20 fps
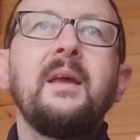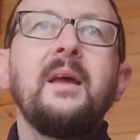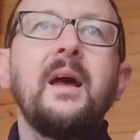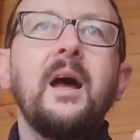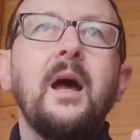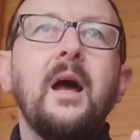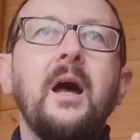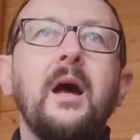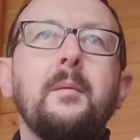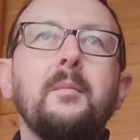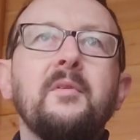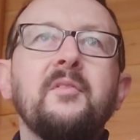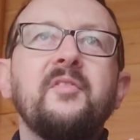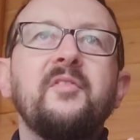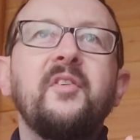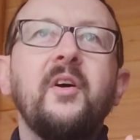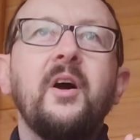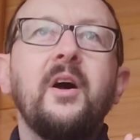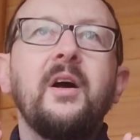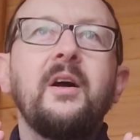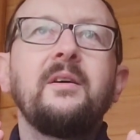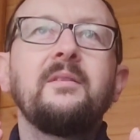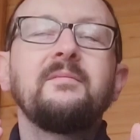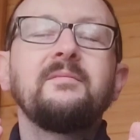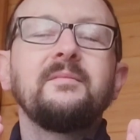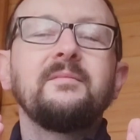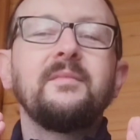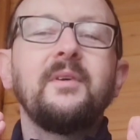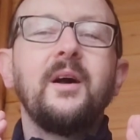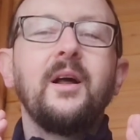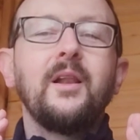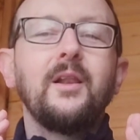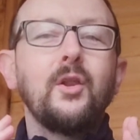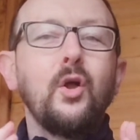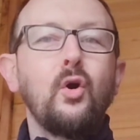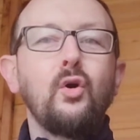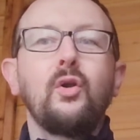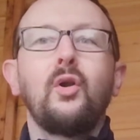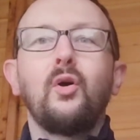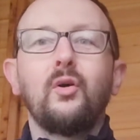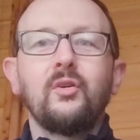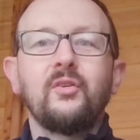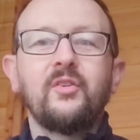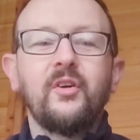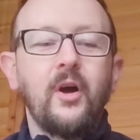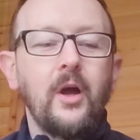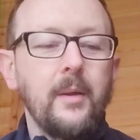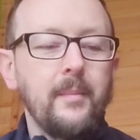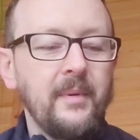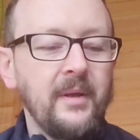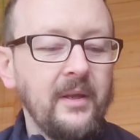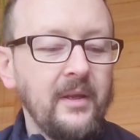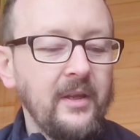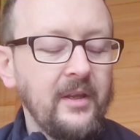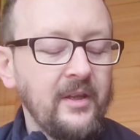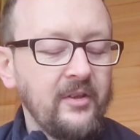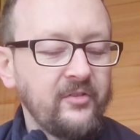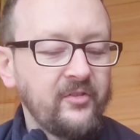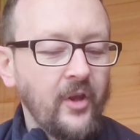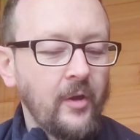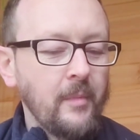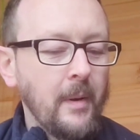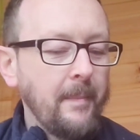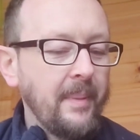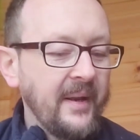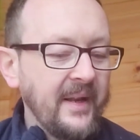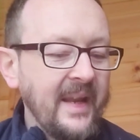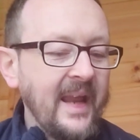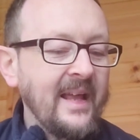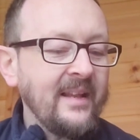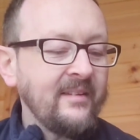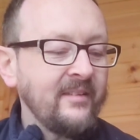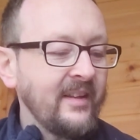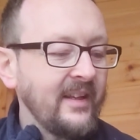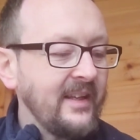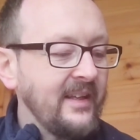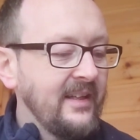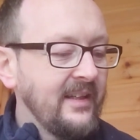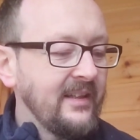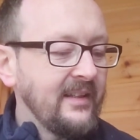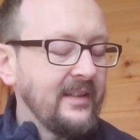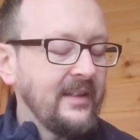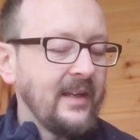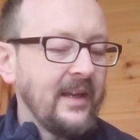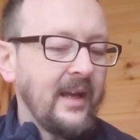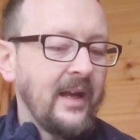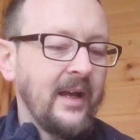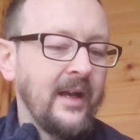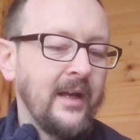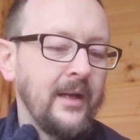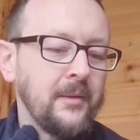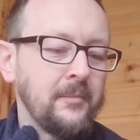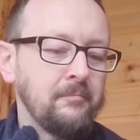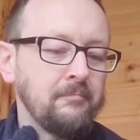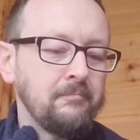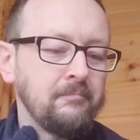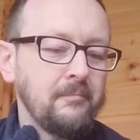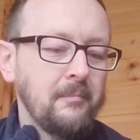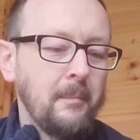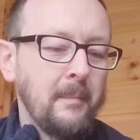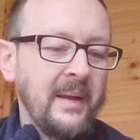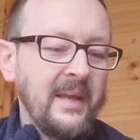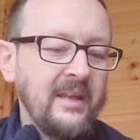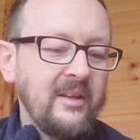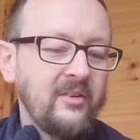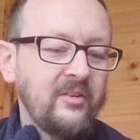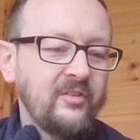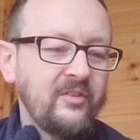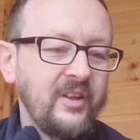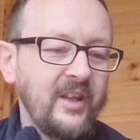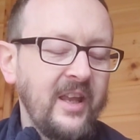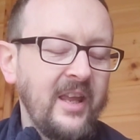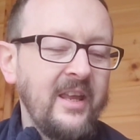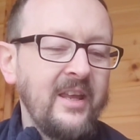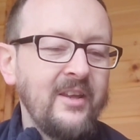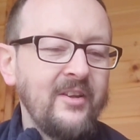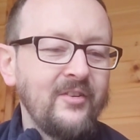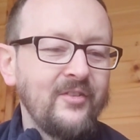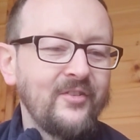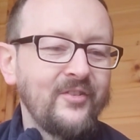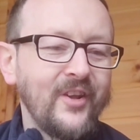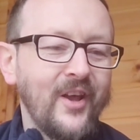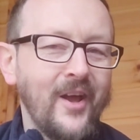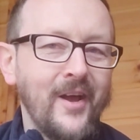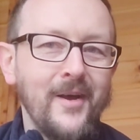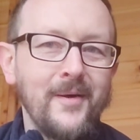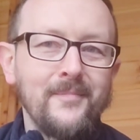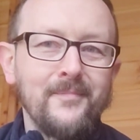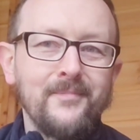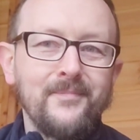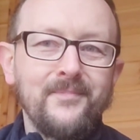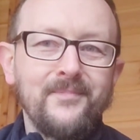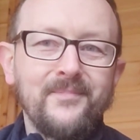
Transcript: for a long, long time. So my buddy Andy makes his cartridge